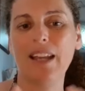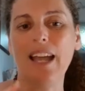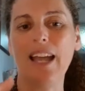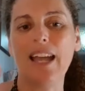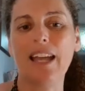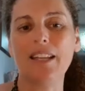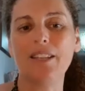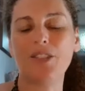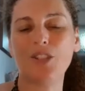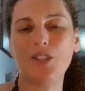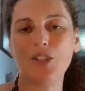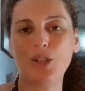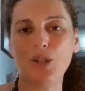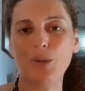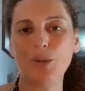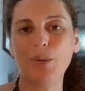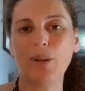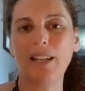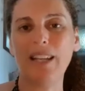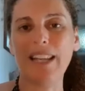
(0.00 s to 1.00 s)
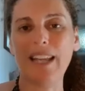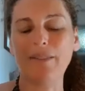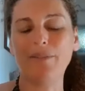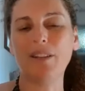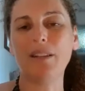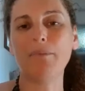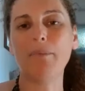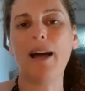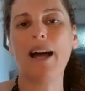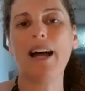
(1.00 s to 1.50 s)
as two eleven
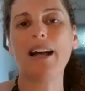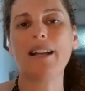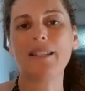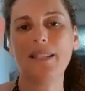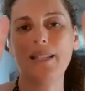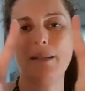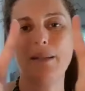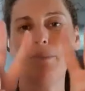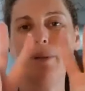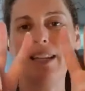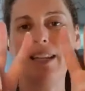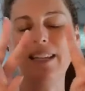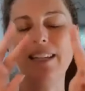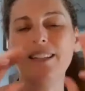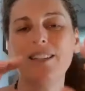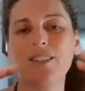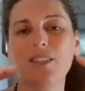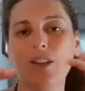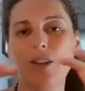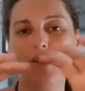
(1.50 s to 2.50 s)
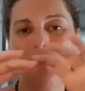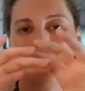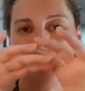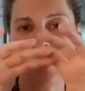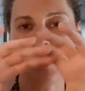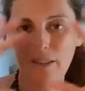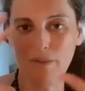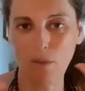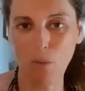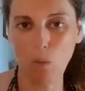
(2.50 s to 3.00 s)
11 master beings, those that
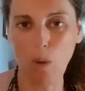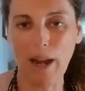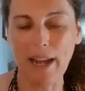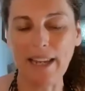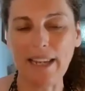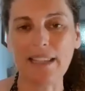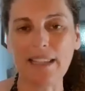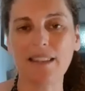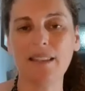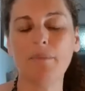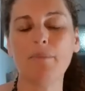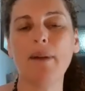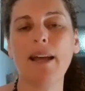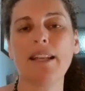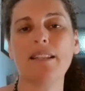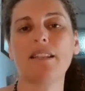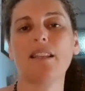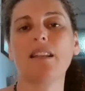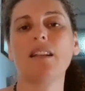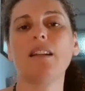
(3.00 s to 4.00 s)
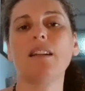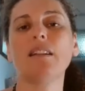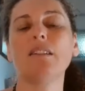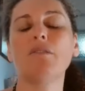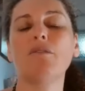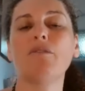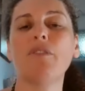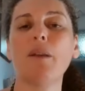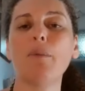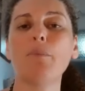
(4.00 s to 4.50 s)
have awakened the masculine
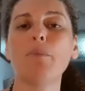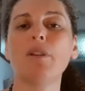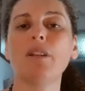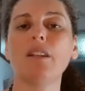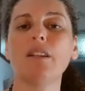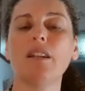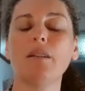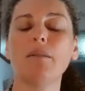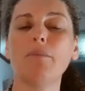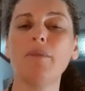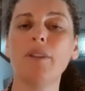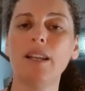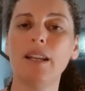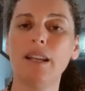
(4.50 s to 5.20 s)
and feminine and